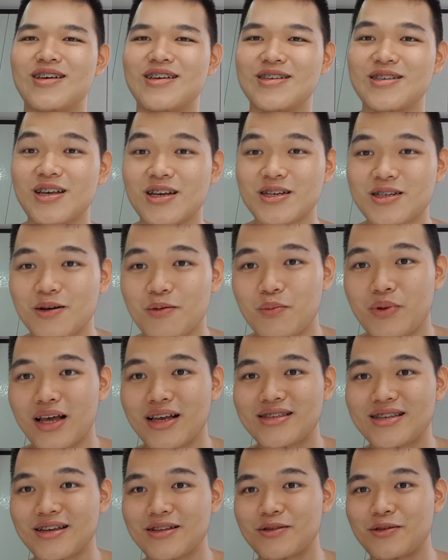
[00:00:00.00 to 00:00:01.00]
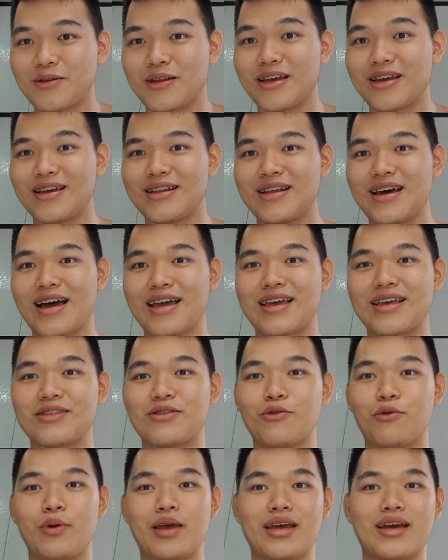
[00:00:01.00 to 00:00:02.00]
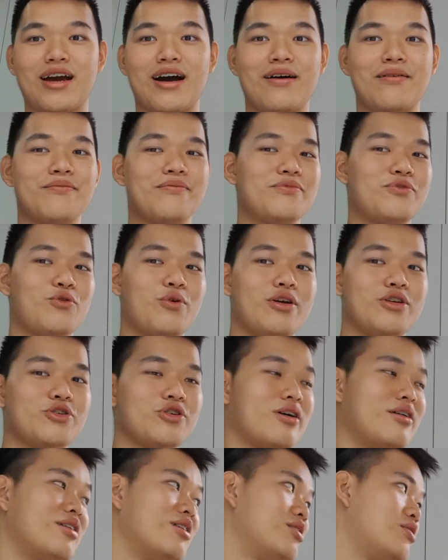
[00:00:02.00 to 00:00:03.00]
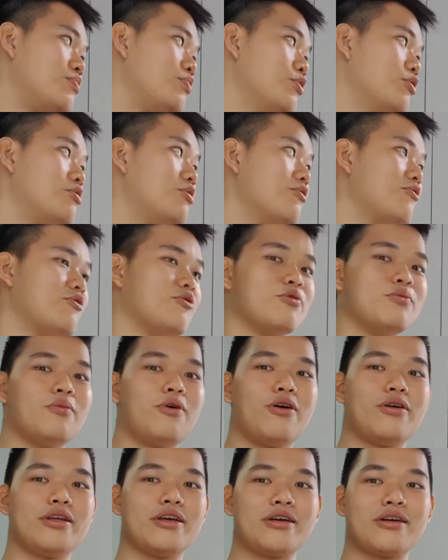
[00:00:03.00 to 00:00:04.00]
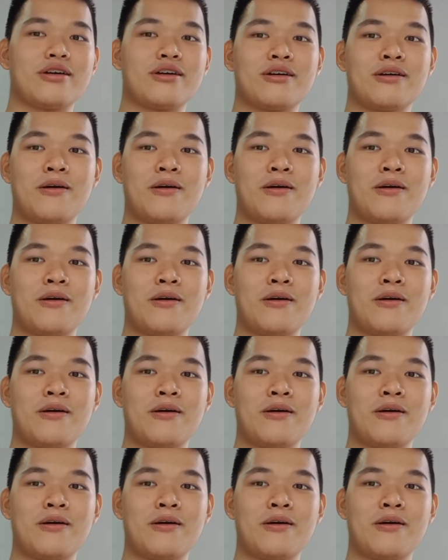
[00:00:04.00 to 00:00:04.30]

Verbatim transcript: it's such a blessing today that I get to wake up to enjoy this beautiful morning.